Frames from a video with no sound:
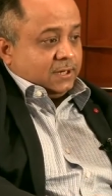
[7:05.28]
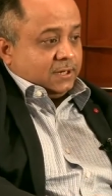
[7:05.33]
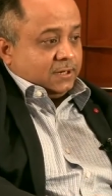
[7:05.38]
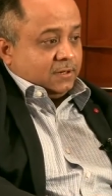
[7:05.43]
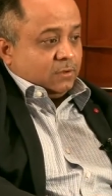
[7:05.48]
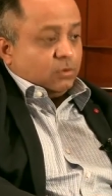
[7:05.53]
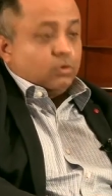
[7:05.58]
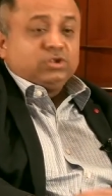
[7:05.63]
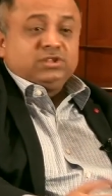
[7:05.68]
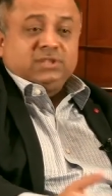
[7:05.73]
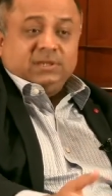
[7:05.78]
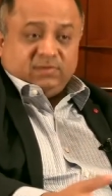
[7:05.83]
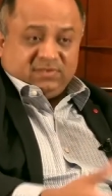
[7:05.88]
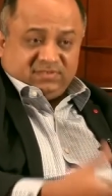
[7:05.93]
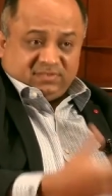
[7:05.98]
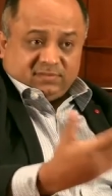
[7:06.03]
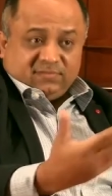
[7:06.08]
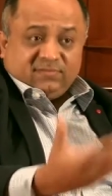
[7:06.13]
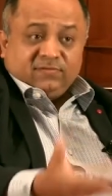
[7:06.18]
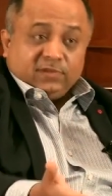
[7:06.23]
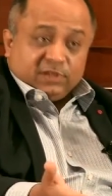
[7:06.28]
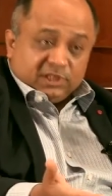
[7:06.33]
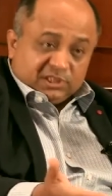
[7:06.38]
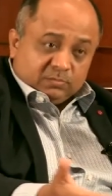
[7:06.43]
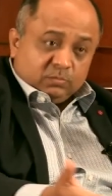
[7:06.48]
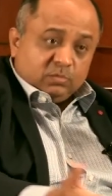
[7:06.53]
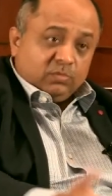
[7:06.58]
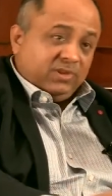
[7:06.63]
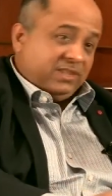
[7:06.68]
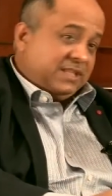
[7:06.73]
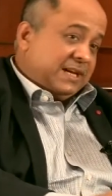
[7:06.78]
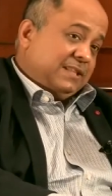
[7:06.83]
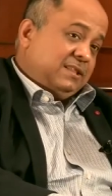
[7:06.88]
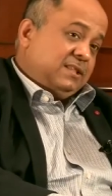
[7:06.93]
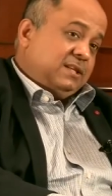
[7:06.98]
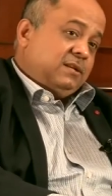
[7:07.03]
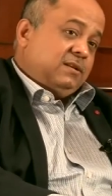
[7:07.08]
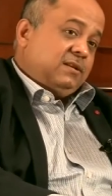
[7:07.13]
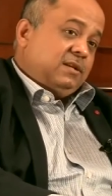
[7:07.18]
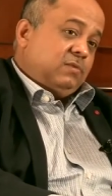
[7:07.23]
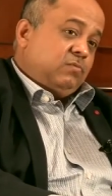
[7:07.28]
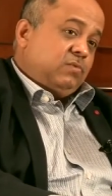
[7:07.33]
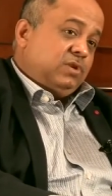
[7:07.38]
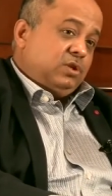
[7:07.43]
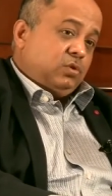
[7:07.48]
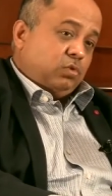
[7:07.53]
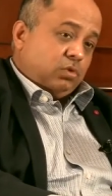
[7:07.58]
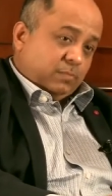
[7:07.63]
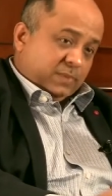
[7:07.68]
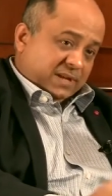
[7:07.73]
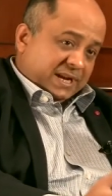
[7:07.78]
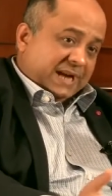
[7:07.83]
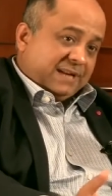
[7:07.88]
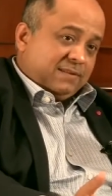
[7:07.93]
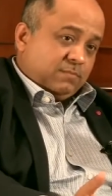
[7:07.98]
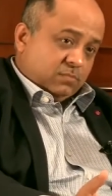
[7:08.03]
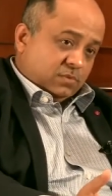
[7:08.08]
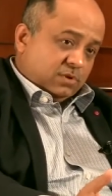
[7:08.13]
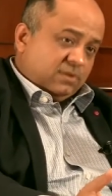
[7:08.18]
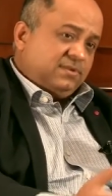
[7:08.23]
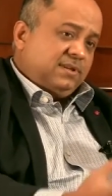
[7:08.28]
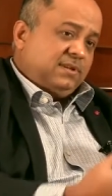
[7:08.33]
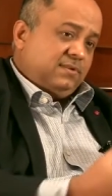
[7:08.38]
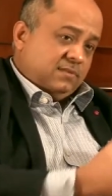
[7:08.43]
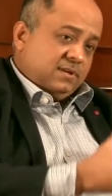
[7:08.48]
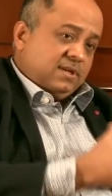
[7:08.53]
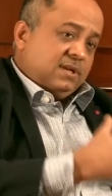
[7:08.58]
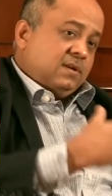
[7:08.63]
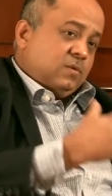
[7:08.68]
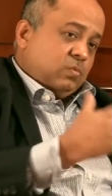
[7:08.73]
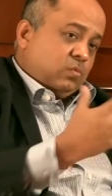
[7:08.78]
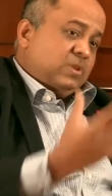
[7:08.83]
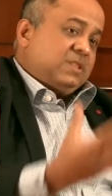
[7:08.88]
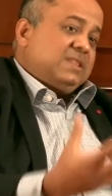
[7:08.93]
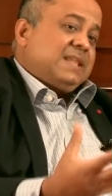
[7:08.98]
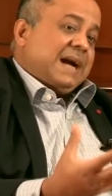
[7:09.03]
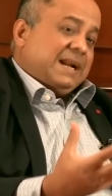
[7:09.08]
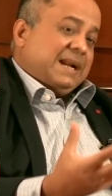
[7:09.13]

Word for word: Uh, Okja was the first movie that they did with Dolby Atmos, and with